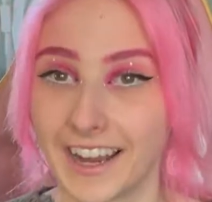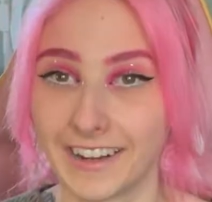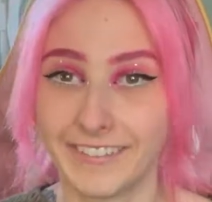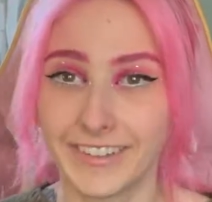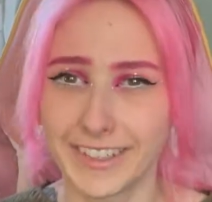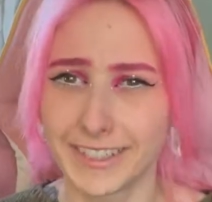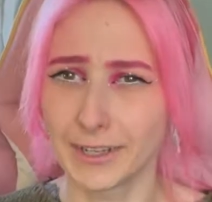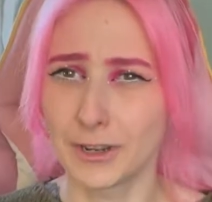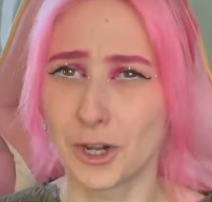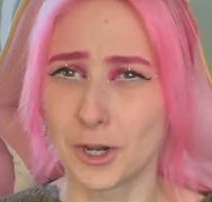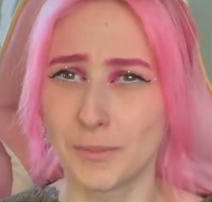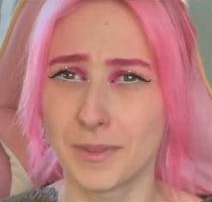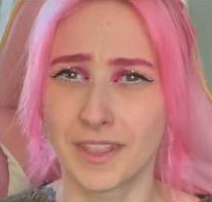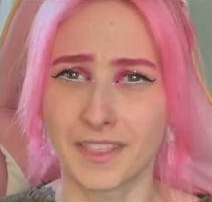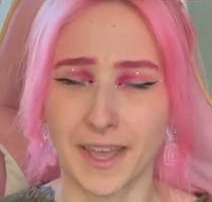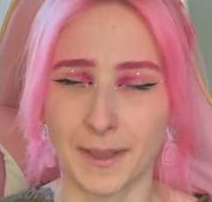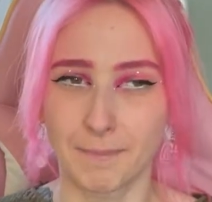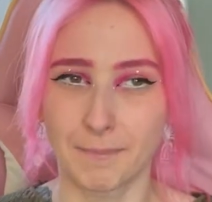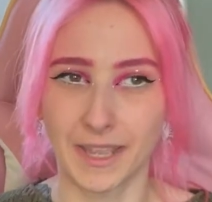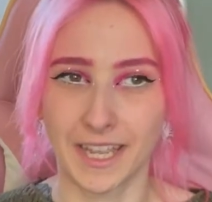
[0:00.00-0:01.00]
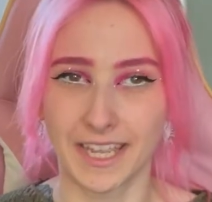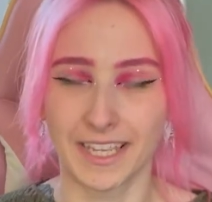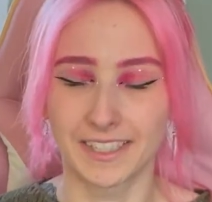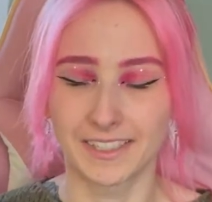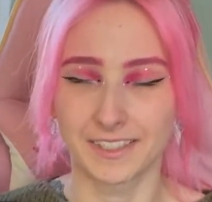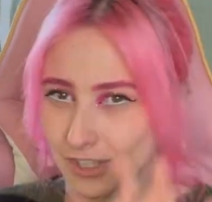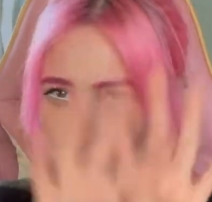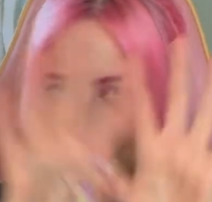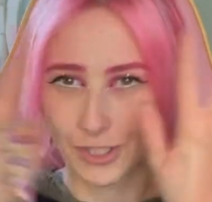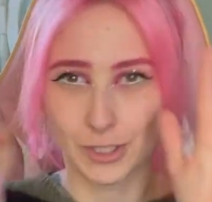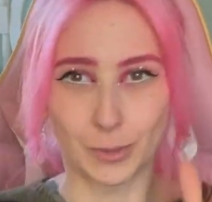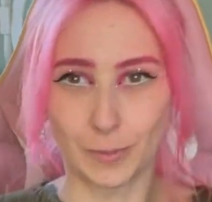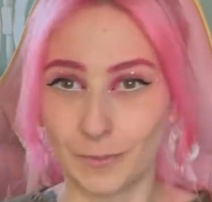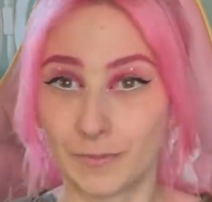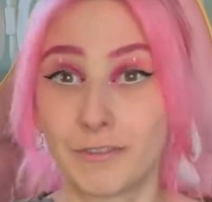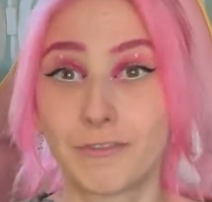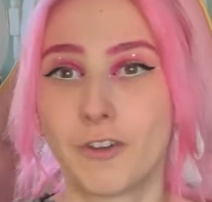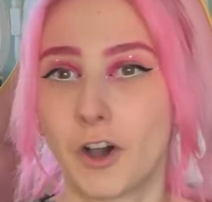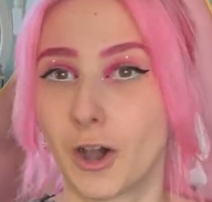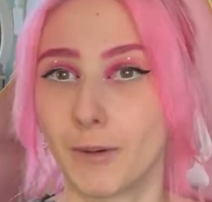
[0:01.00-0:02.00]
really hope that that made
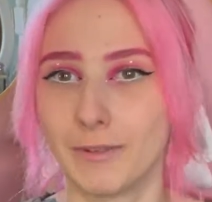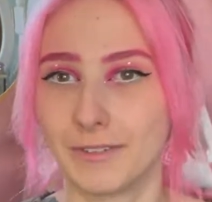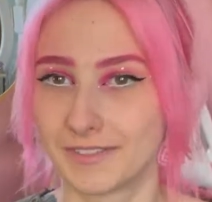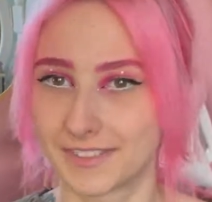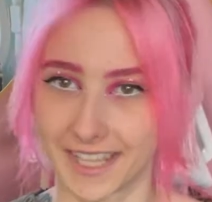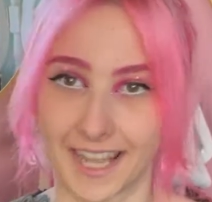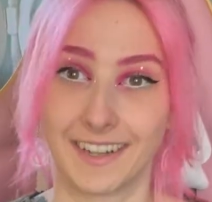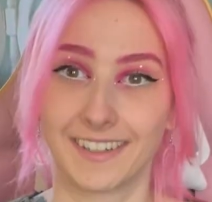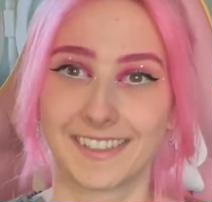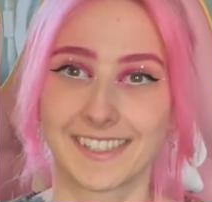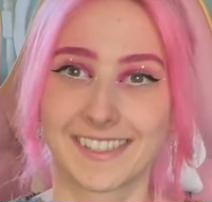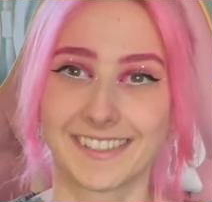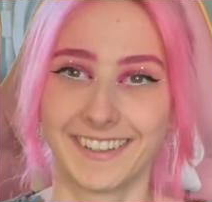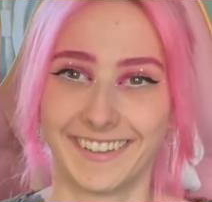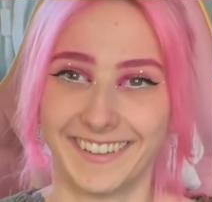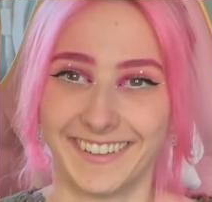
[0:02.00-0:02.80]
some form of sense.